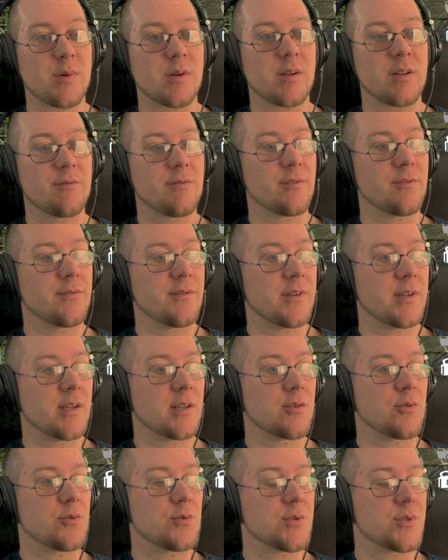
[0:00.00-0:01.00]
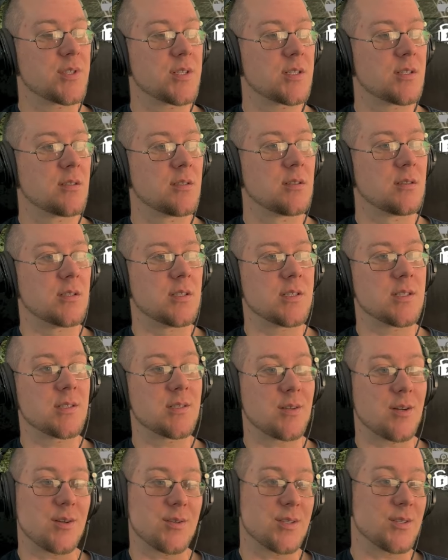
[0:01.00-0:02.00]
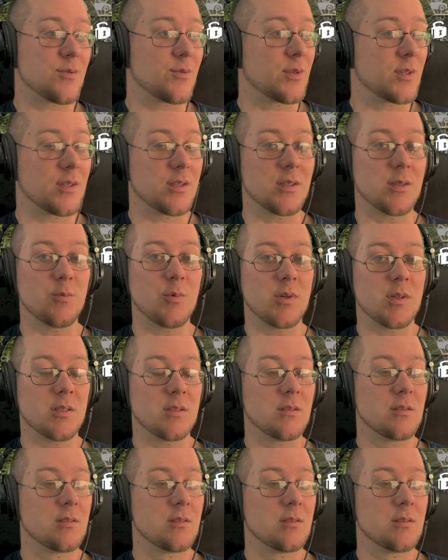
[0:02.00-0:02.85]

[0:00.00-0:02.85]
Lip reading: monkey for vehicles. This is also a good one.